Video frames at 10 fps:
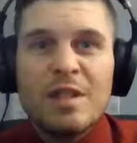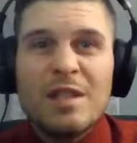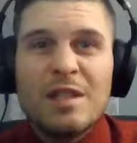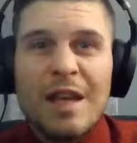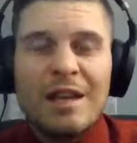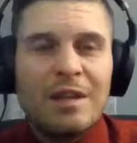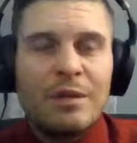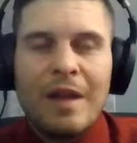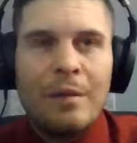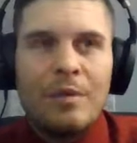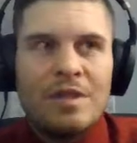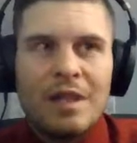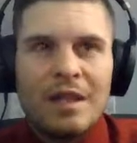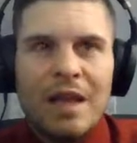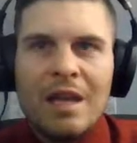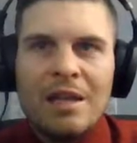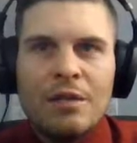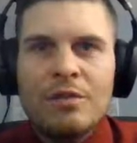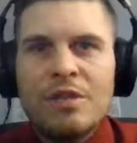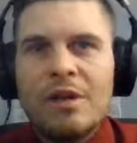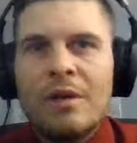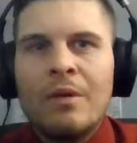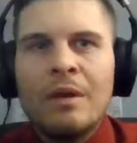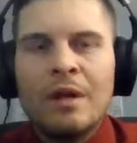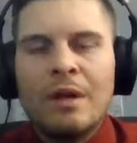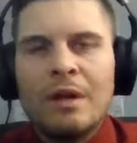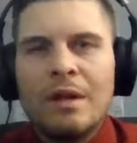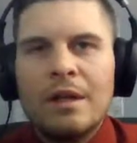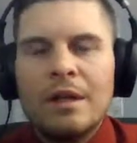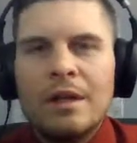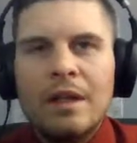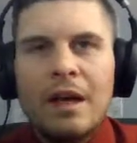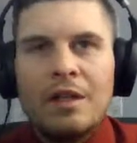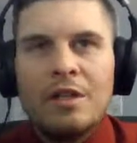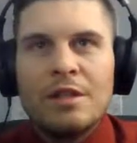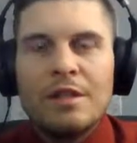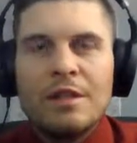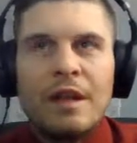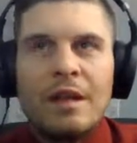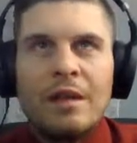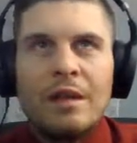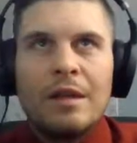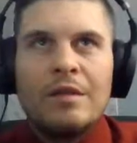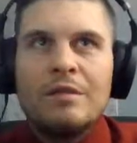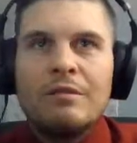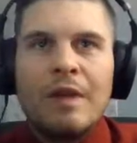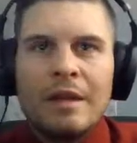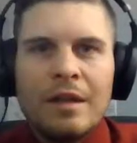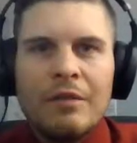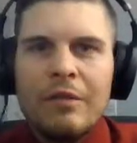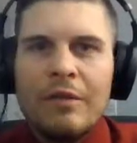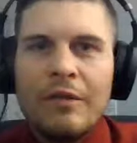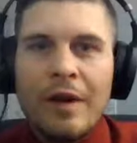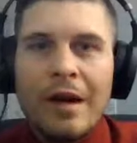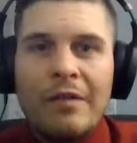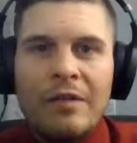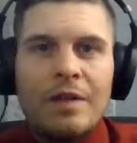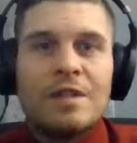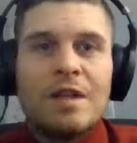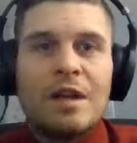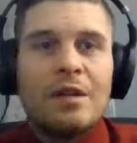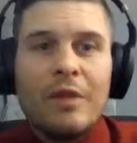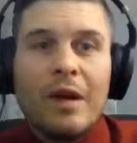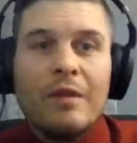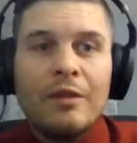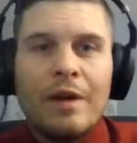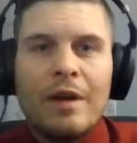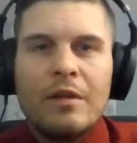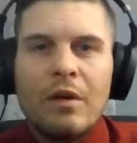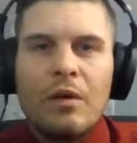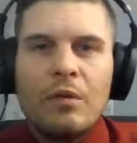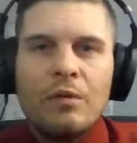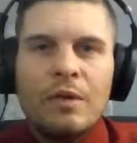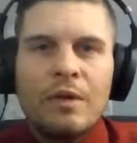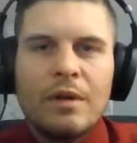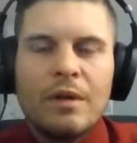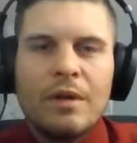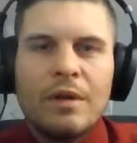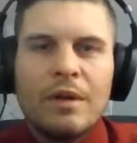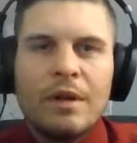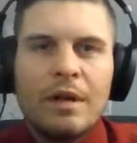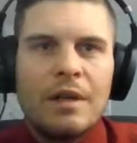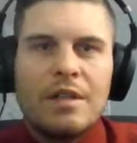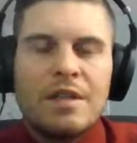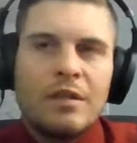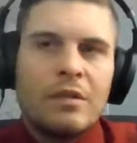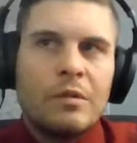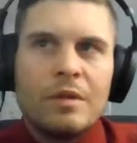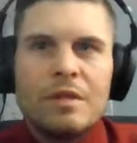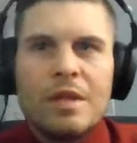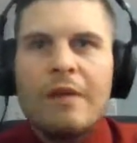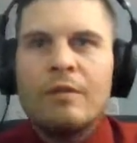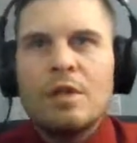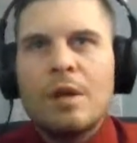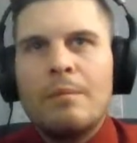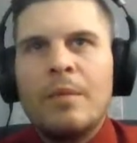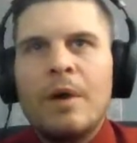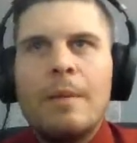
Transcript: then. That was like 8 years ago. He actually, the tenant, like rented it for 5 and then signed a 5-year rent to own, and it's like 2 years left or something. But